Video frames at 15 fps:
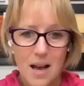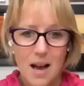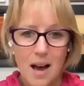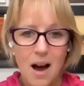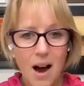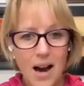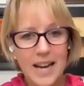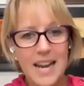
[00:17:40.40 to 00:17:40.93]

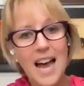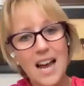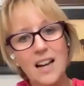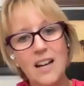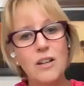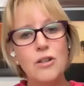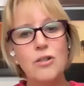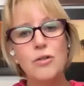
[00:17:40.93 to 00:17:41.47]
I can't
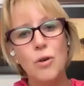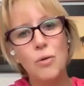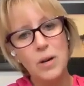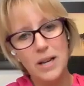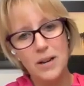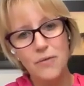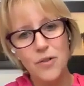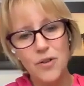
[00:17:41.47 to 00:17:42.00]
control
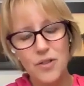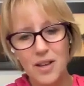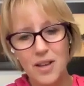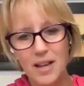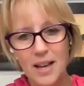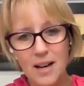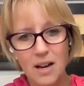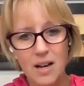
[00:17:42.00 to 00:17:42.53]
everything.
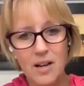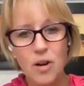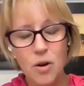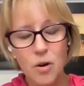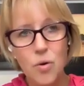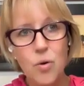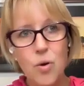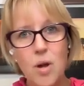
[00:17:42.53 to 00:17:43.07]
And I
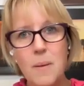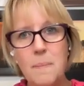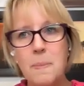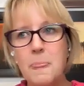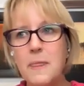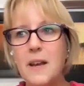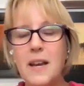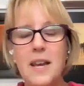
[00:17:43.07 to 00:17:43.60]
know
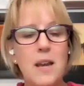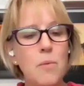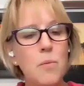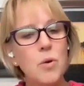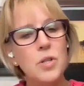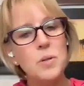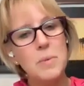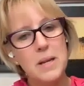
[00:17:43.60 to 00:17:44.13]
that he
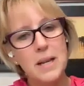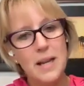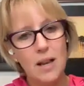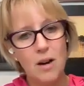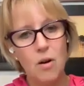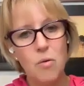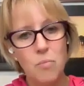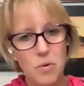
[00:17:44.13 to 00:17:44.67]
wants me to get
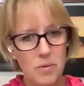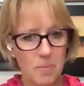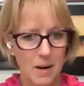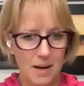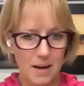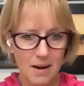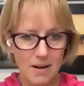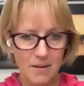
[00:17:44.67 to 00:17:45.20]
on with my
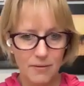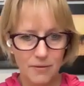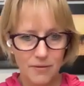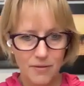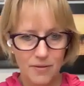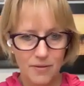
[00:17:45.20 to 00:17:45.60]
life.